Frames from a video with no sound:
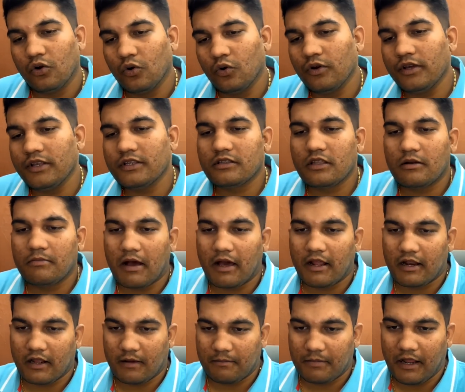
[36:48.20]
Who is the
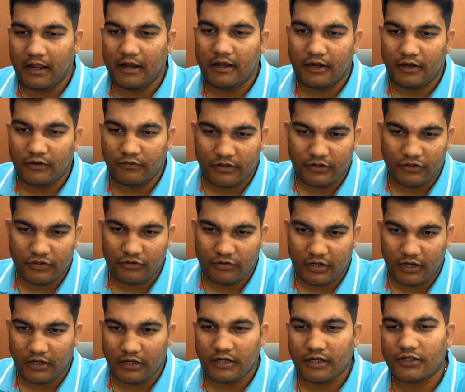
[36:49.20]
Marak planet? One
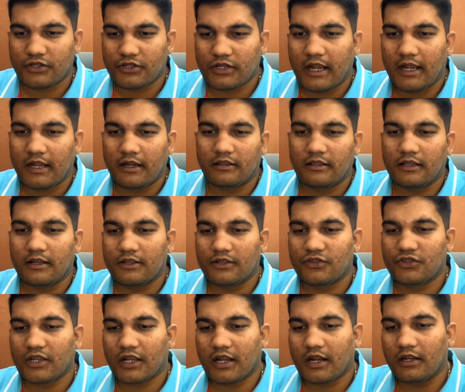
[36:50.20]
should understand the
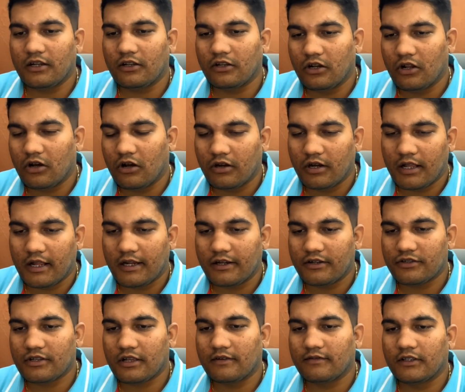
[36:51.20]
second lord
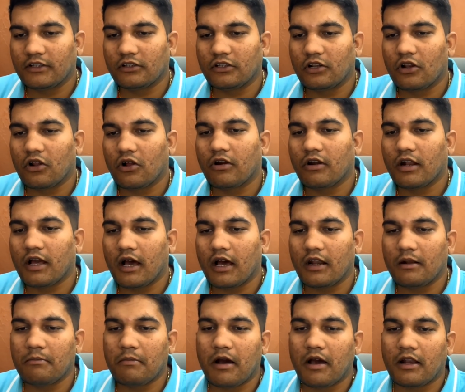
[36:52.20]
and seventh lord
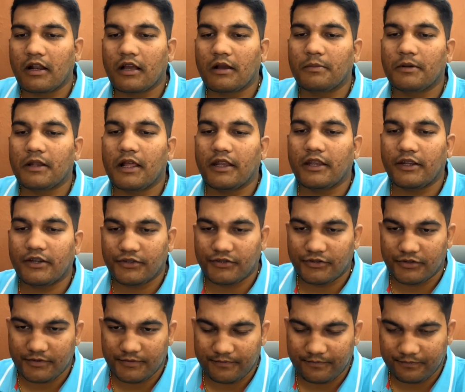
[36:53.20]
are Marak
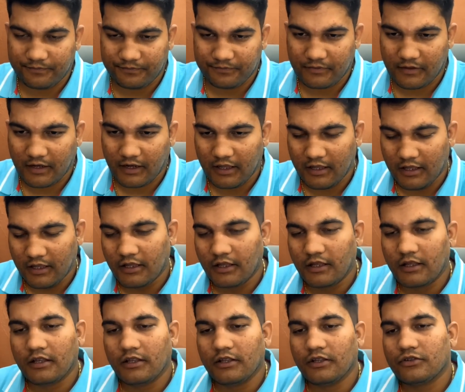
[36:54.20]
planets.
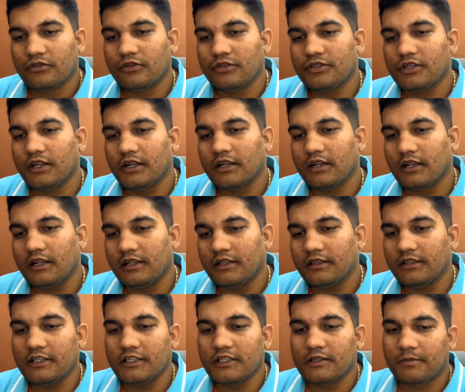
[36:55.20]
So generally
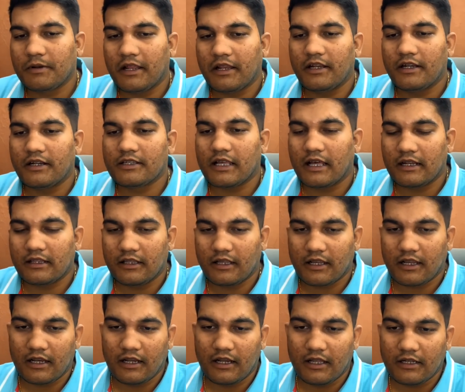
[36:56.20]
these planets are
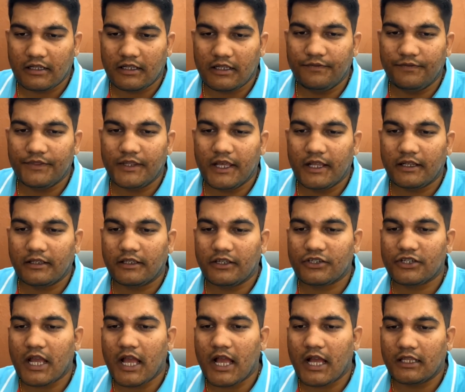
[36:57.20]
the killer. In their
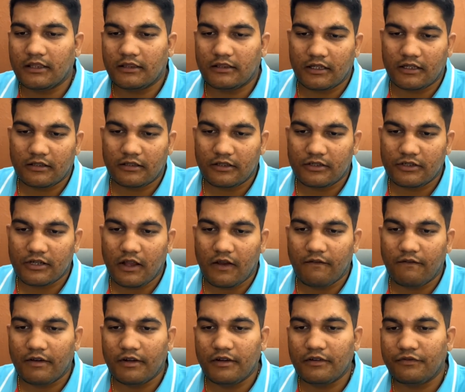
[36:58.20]
dasha,
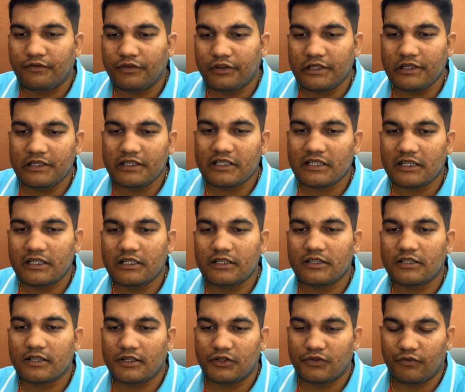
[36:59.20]
antardasha, one feels in
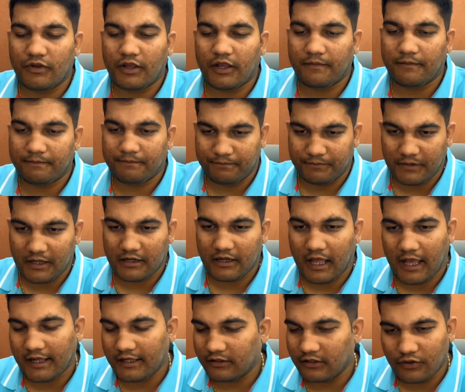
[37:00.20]
such way that
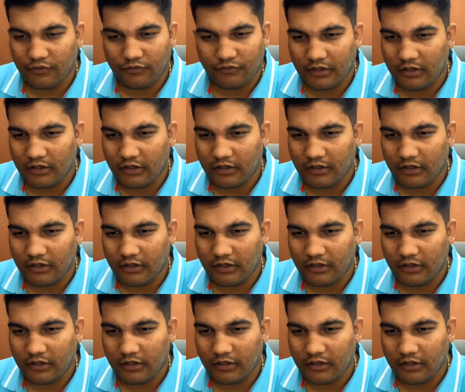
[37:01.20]
either